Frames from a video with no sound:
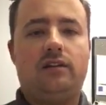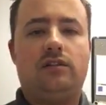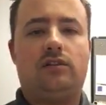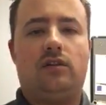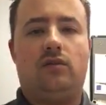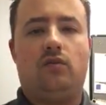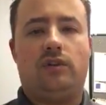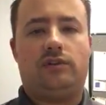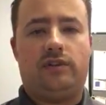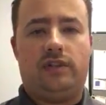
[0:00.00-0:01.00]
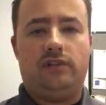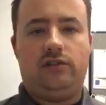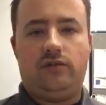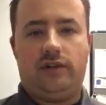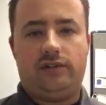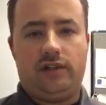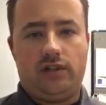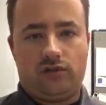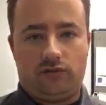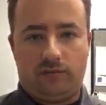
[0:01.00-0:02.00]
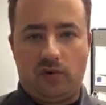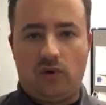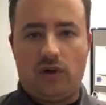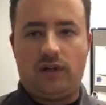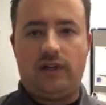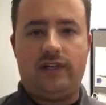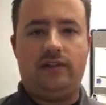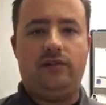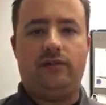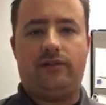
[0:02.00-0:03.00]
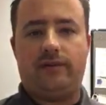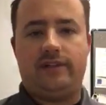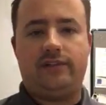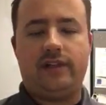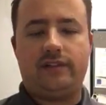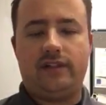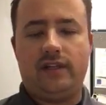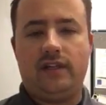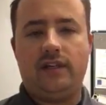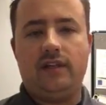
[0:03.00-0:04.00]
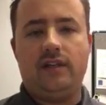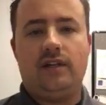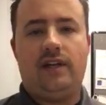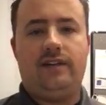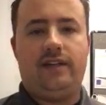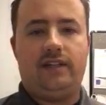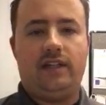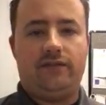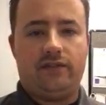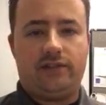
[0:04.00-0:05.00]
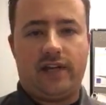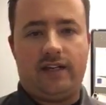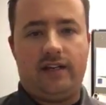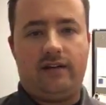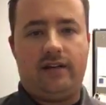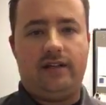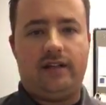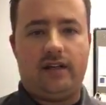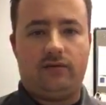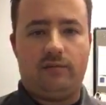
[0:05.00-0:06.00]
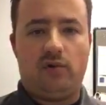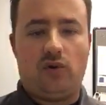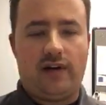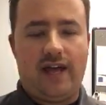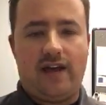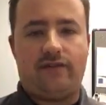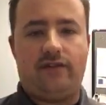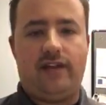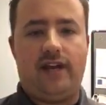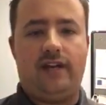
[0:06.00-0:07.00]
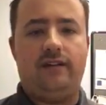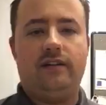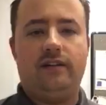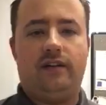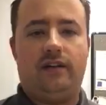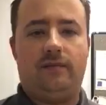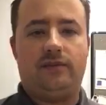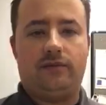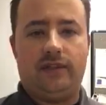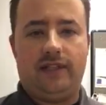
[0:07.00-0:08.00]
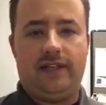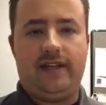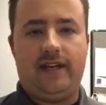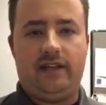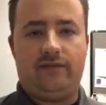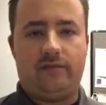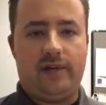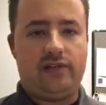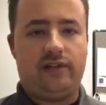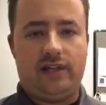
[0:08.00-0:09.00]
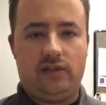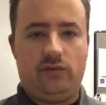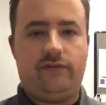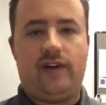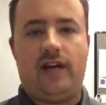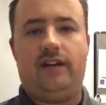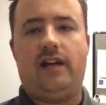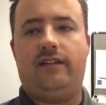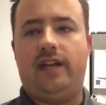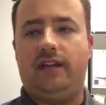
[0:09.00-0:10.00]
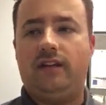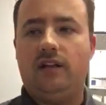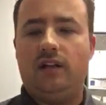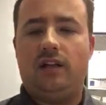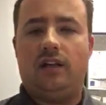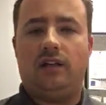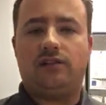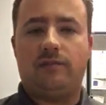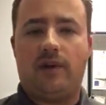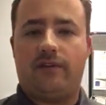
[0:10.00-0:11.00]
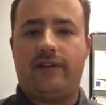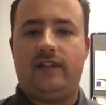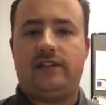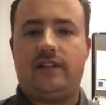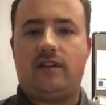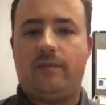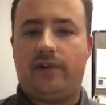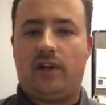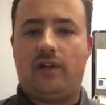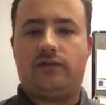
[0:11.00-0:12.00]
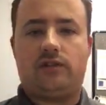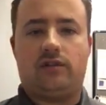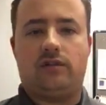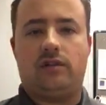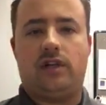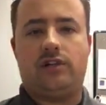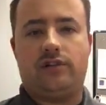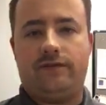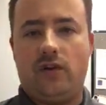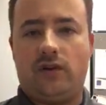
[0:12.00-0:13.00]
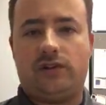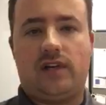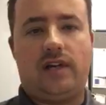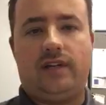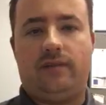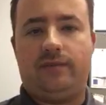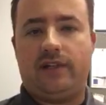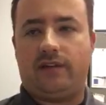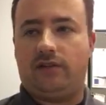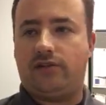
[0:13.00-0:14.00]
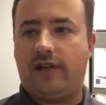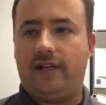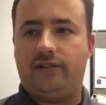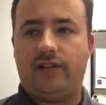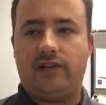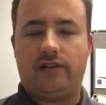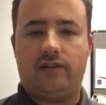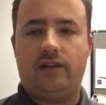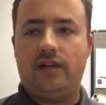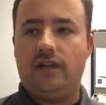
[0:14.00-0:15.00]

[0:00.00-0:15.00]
So once he's doing his initial report, he can do a 360 and then give your secondary report after that, to relay that information that you would find on that. Some other things that the company officer should focus on in a particular training session